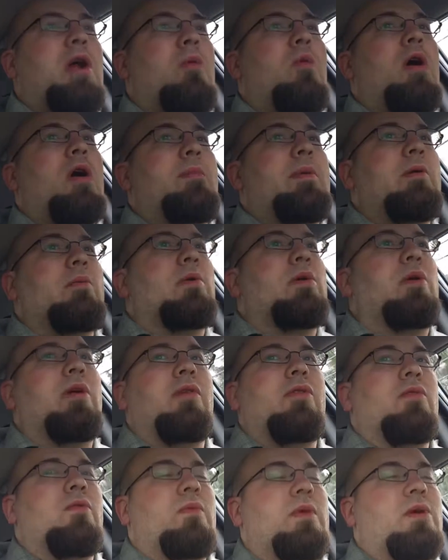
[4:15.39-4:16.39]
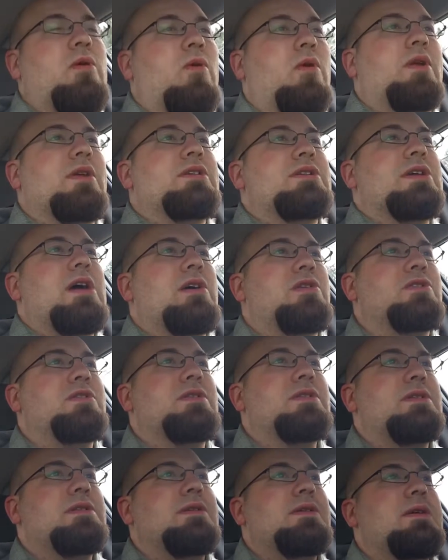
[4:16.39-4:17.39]
want to be either recording
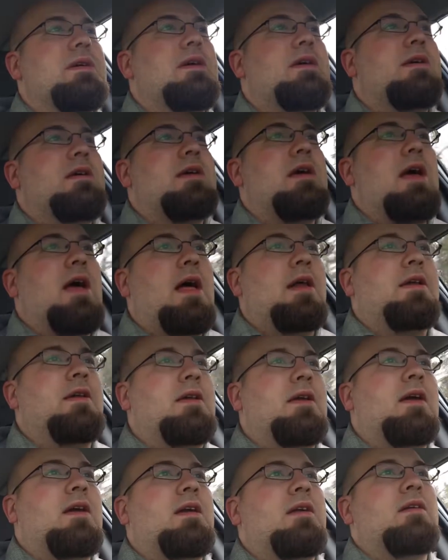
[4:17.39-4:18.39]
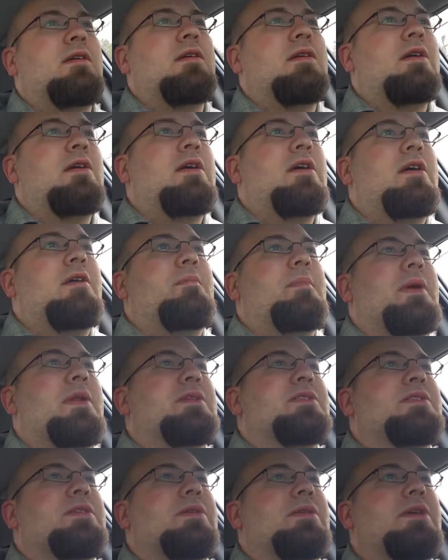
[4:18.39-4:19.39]
sessions, editing,
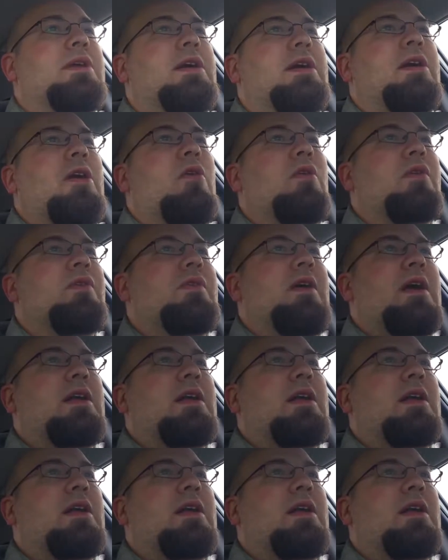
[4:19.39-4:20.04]
but still the encoding